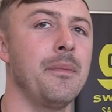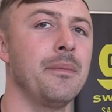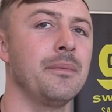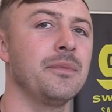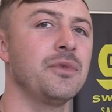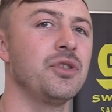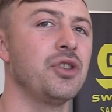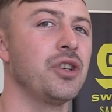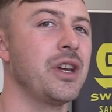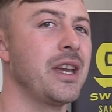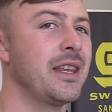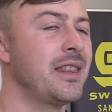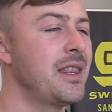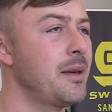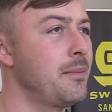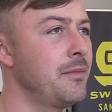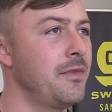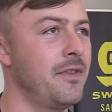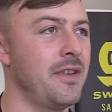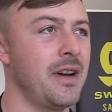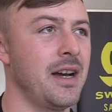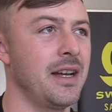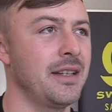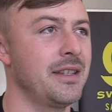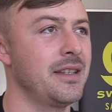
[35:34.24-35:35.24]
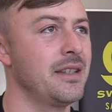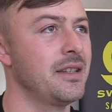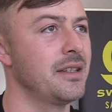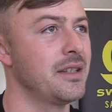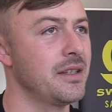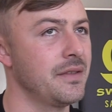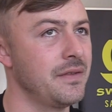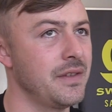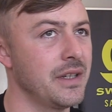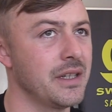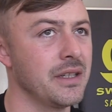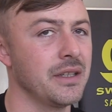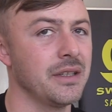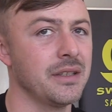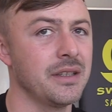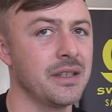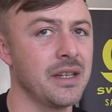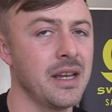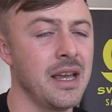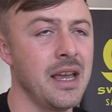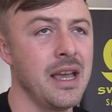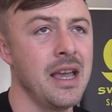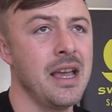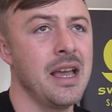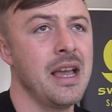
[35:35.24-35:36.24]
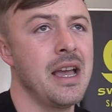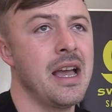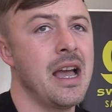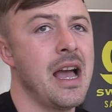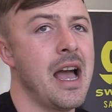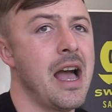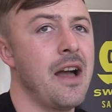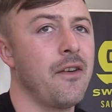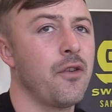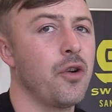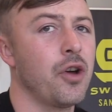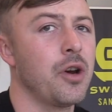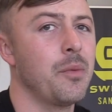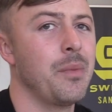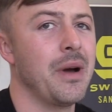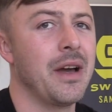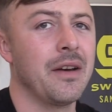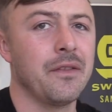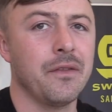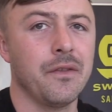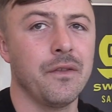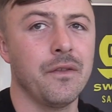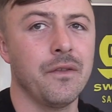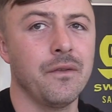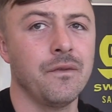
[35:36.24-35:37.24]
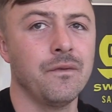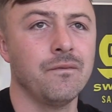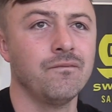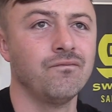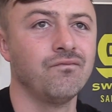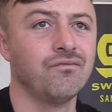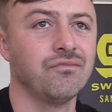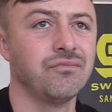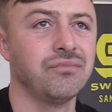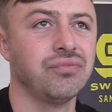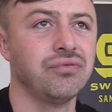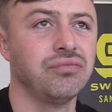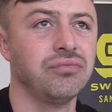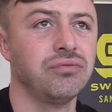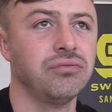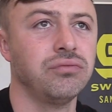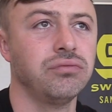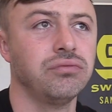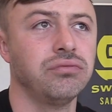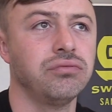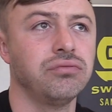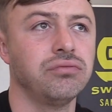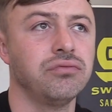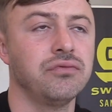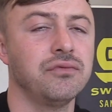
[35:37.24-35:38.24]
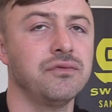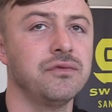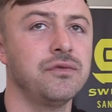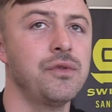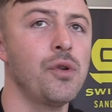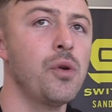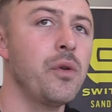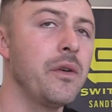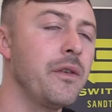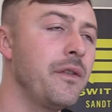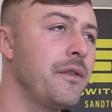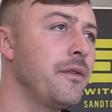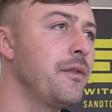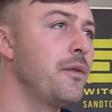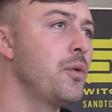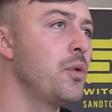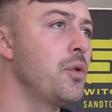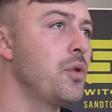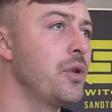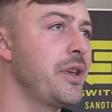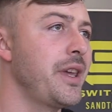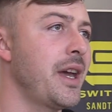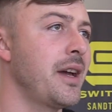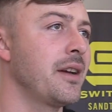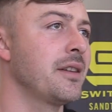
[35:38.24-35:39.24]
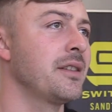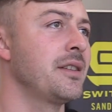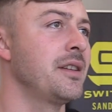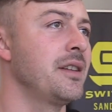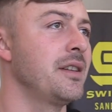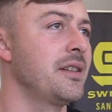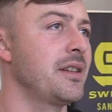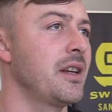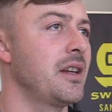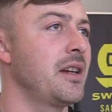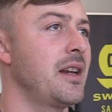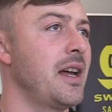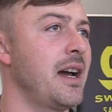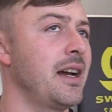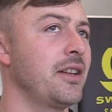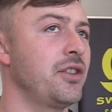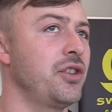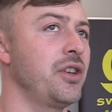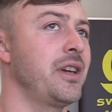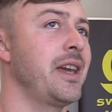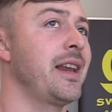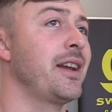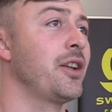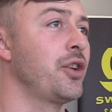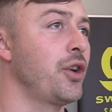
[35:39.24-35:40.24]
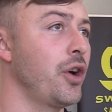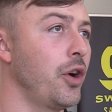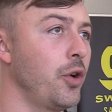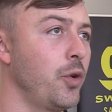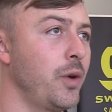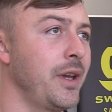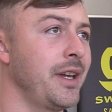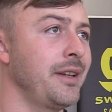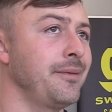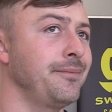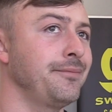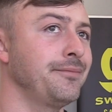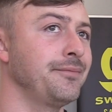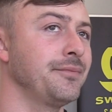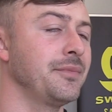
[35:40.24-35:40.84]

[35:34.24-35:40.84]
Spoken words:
To get them fights is difficult. I've got about four youngsters I'd like to get going,